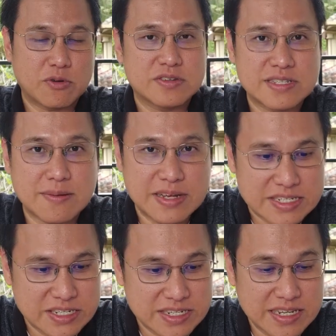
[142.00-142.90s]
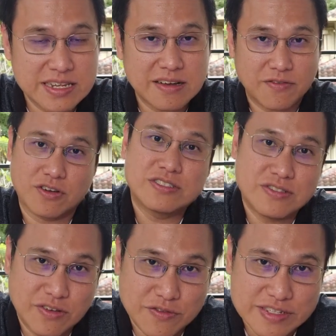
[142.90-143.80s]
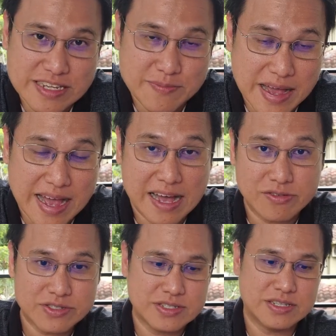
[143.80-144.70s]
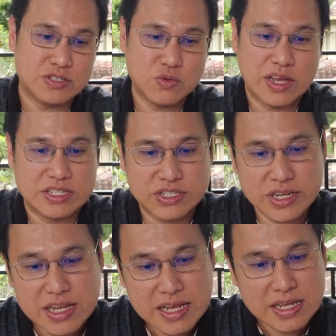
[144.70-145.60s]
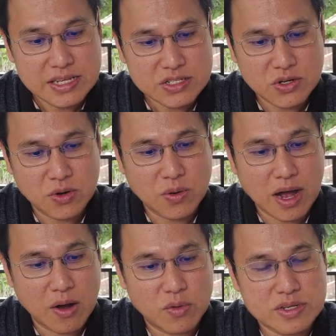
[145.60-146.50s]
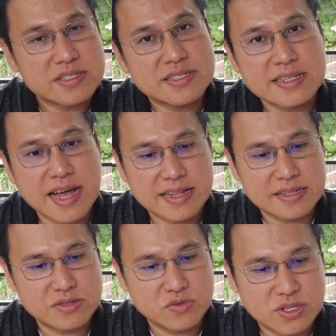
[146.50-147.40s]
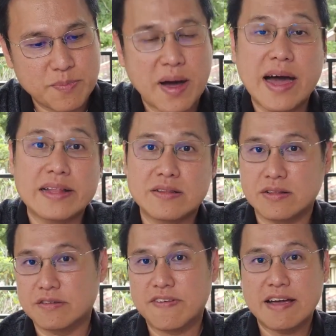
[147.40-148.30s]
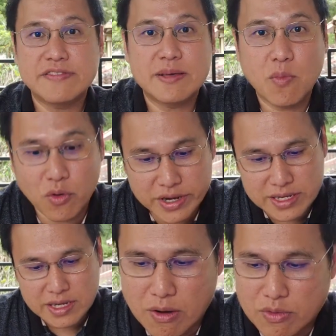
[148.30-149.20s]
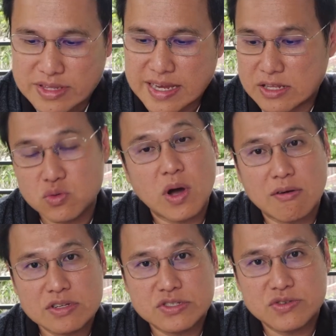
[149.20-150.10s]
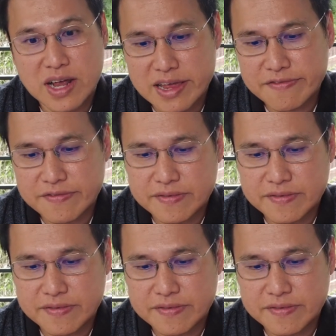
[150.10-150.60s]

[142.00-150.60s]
going to start my journey, of course, obviously in my house in USJ. So I will start to depart in the 5 in the morning. I will take a 2 hours drive